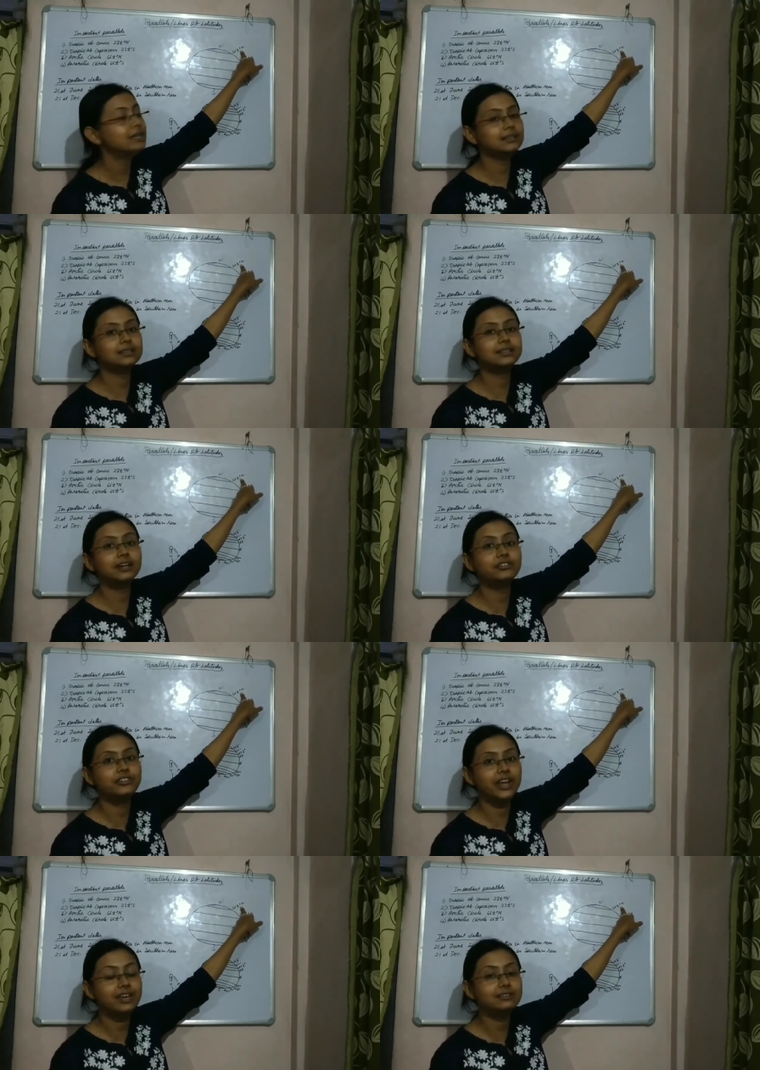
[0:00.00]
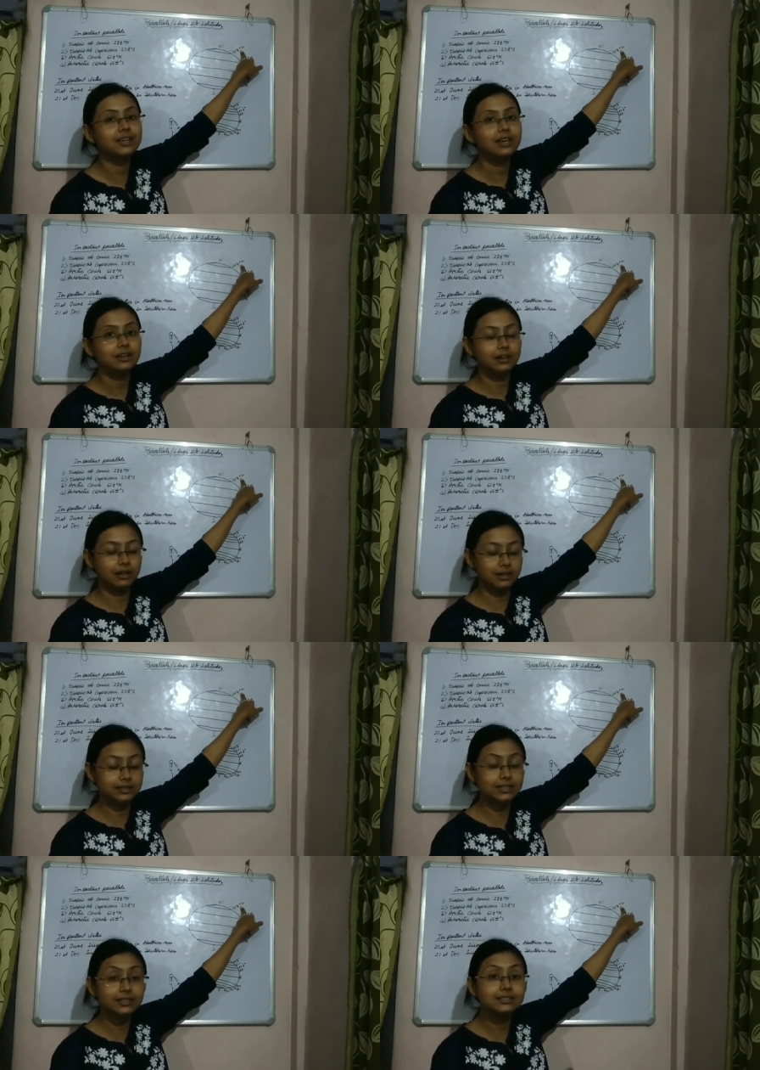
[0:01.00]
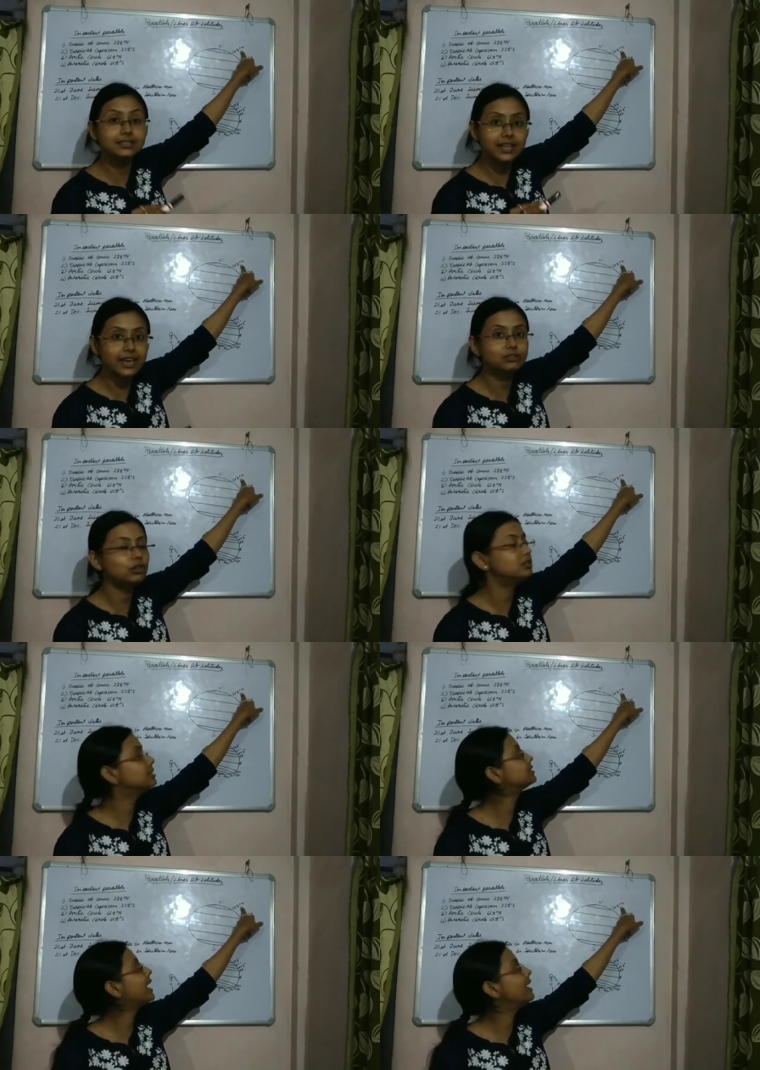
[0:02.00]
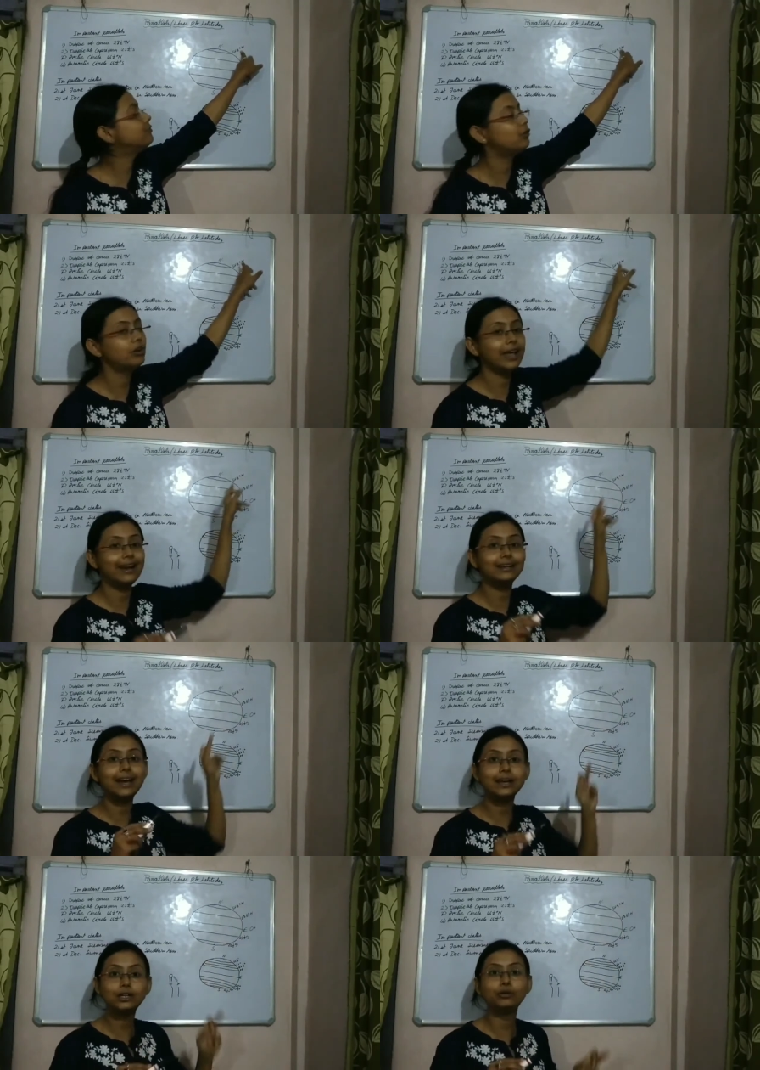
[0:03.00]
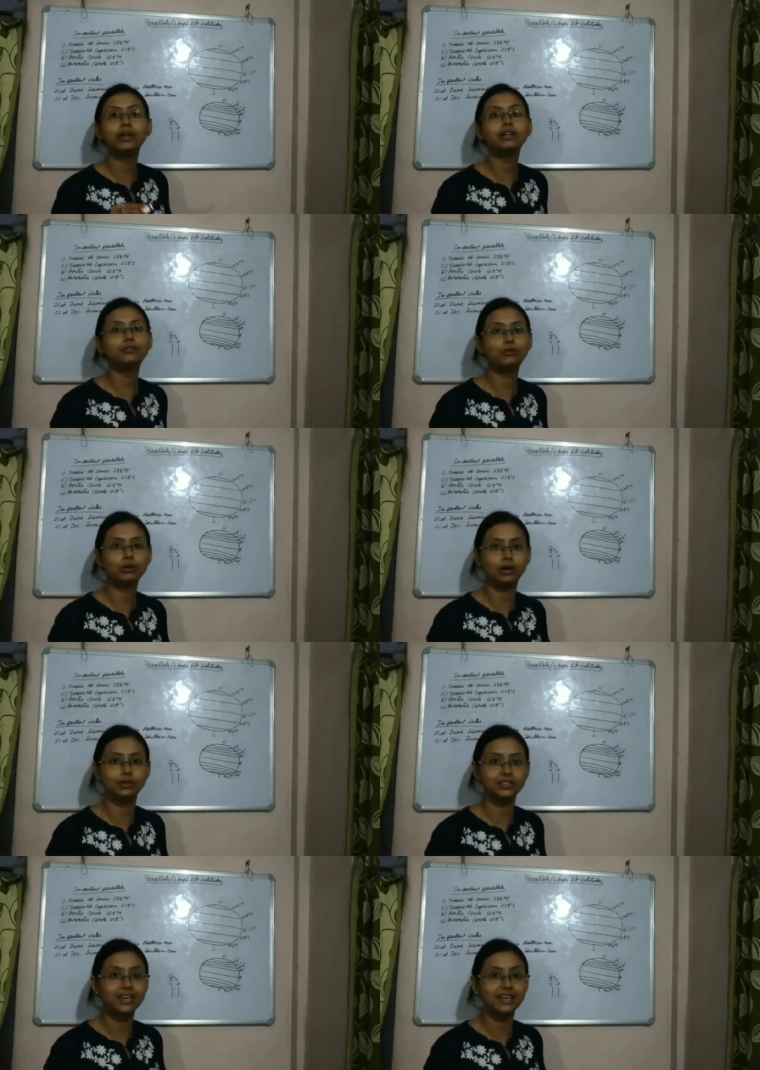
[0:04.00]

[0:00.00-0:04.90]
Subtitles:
the sun stays on the sky for entire 24 hours.